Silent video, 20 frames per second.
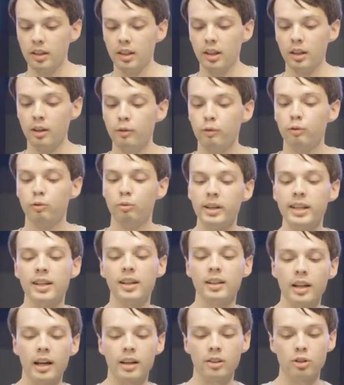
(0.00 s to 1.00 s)
If we
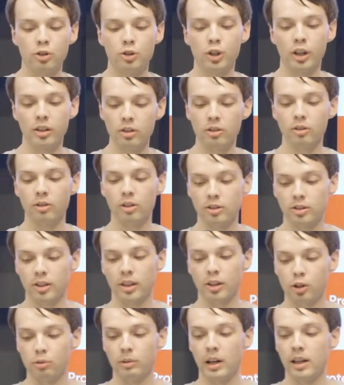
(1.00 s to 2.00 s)
collect gender or
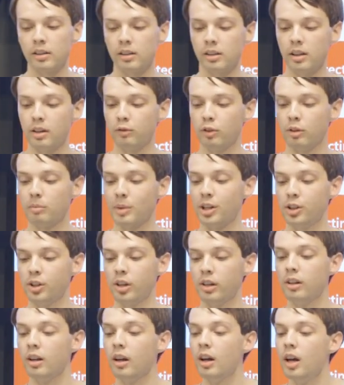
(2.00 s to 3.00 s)
sexuality
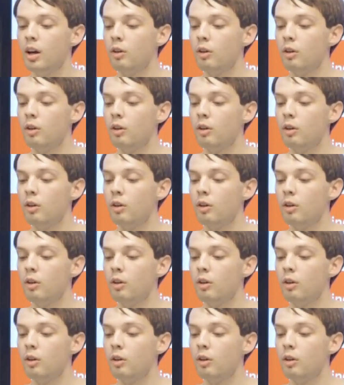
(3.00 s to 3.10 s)
information,